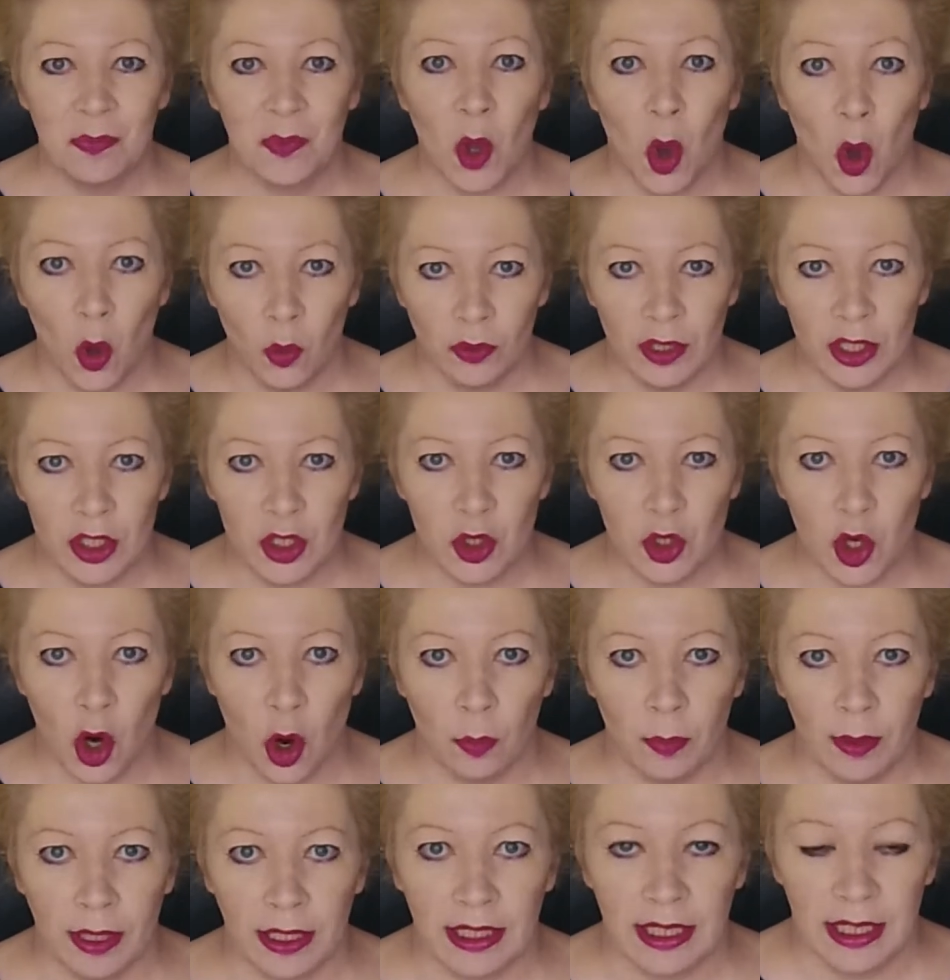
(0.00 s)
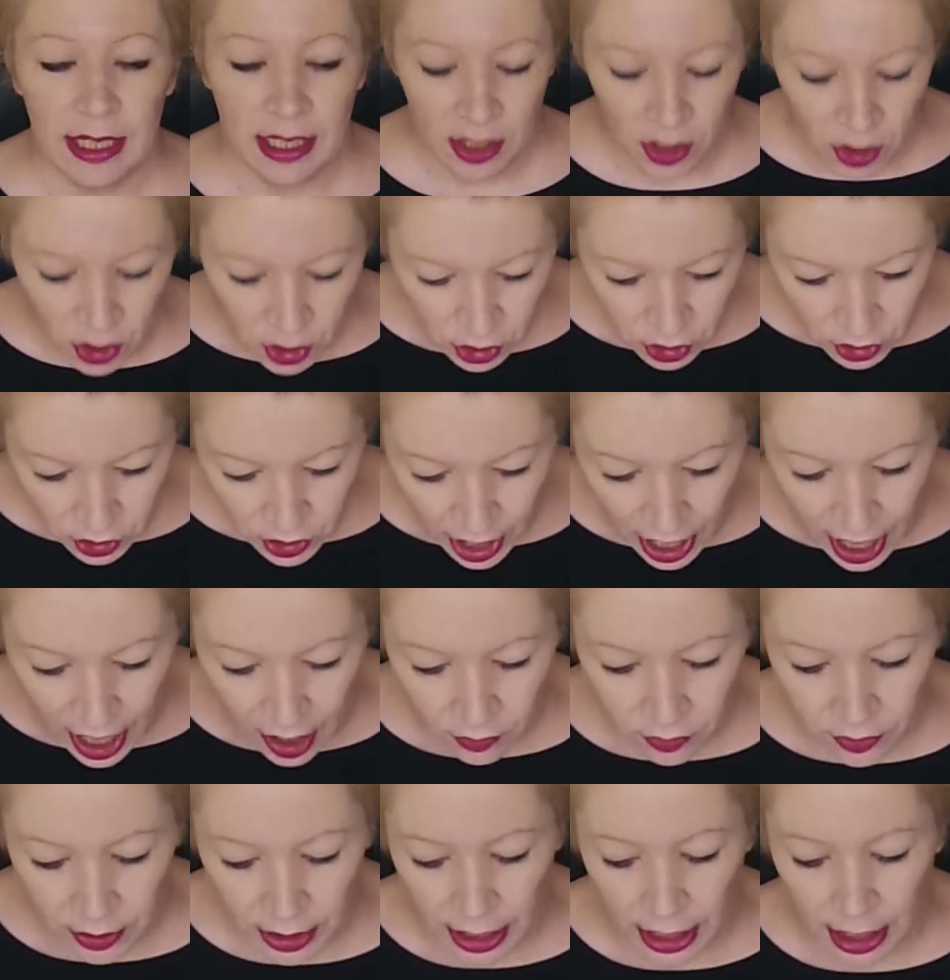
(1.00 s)
on this topic.
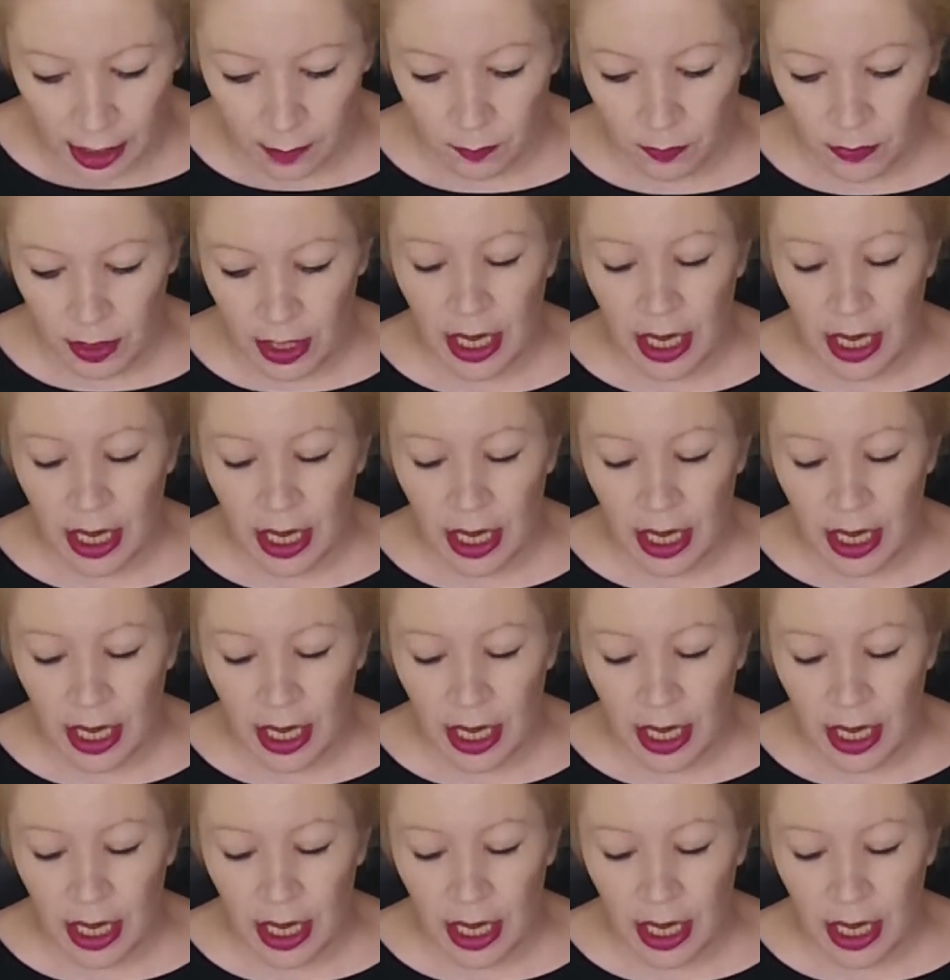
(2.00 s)
Start there.